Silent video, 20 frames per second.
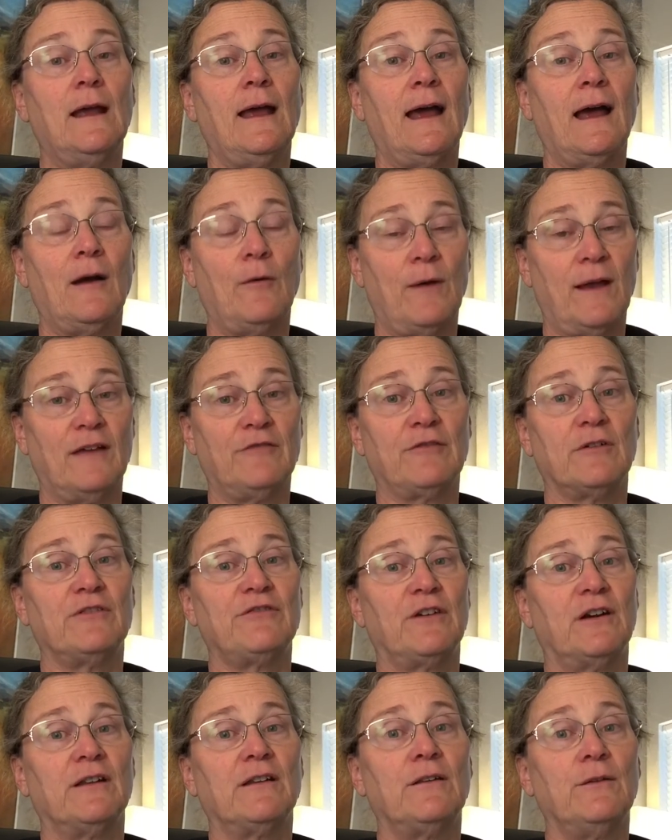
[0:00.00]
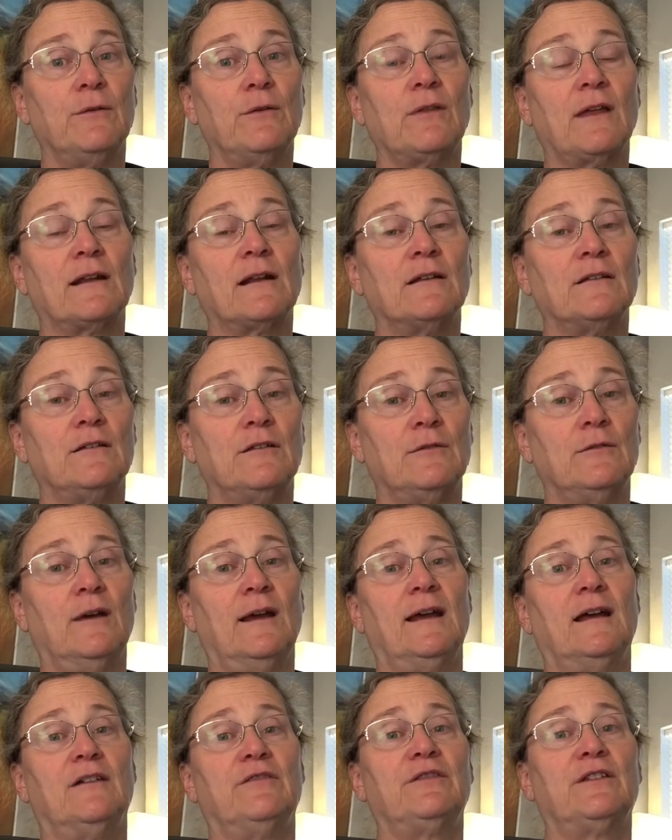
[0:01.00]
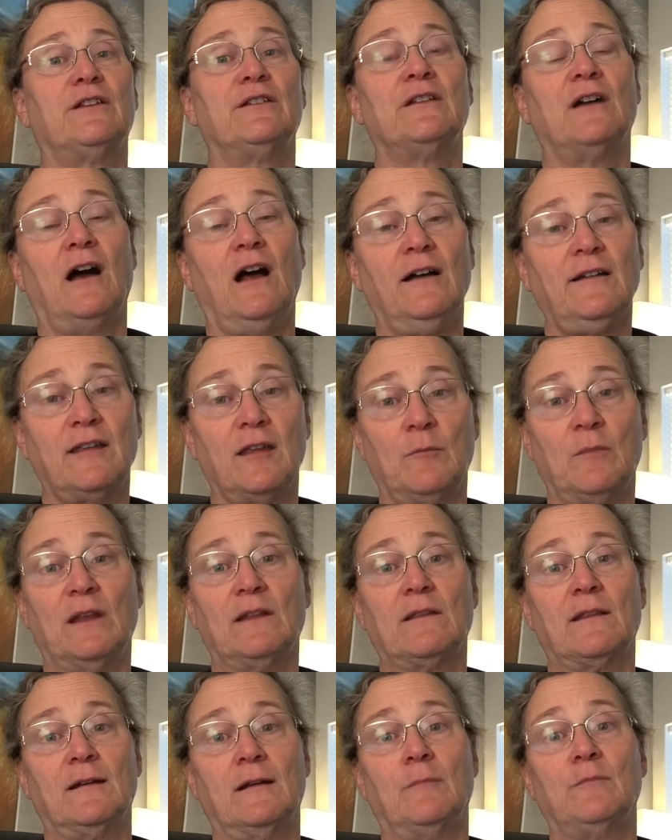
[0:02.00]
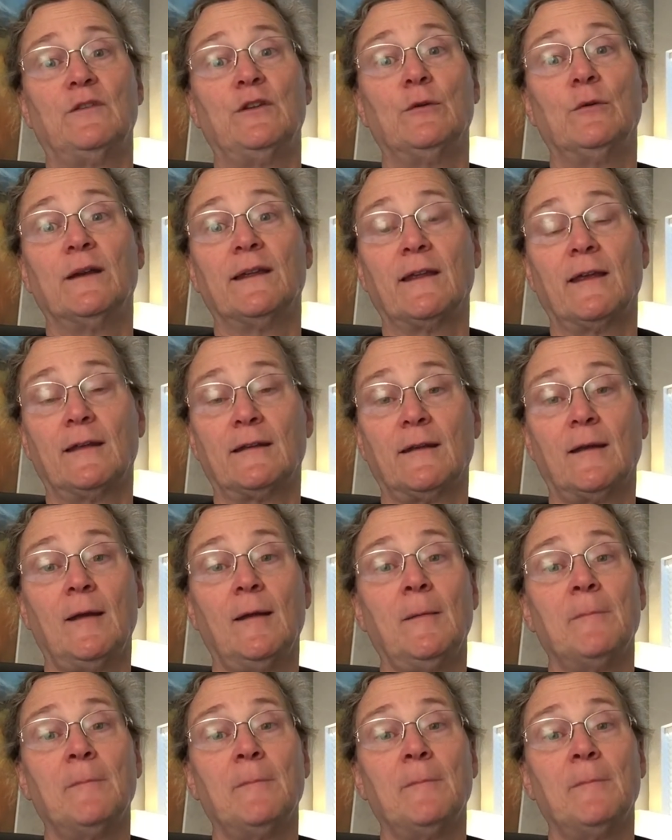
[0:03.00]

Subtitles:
However, if I do that, I do have to document that I'm doing it,